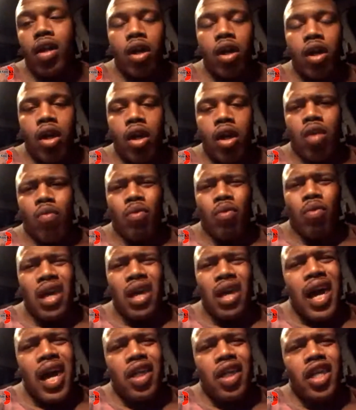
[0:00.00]
I got a
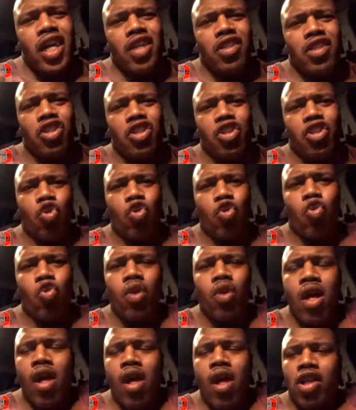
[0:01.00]
chance to do
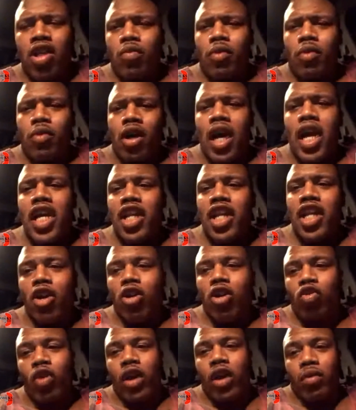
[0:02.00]
some Haiti
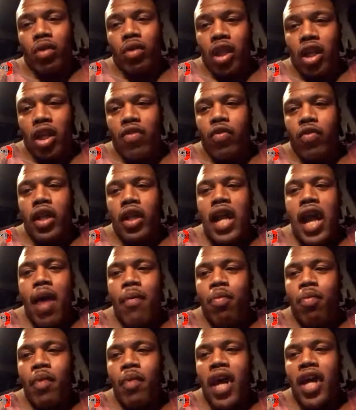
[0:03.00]
earthquake relief when that happened
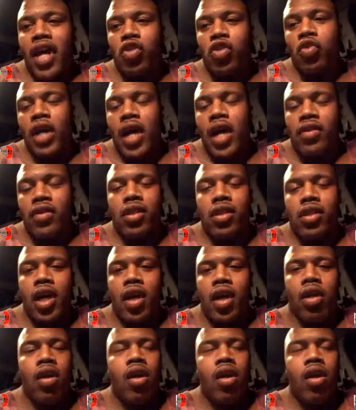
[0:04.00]
back in 2010.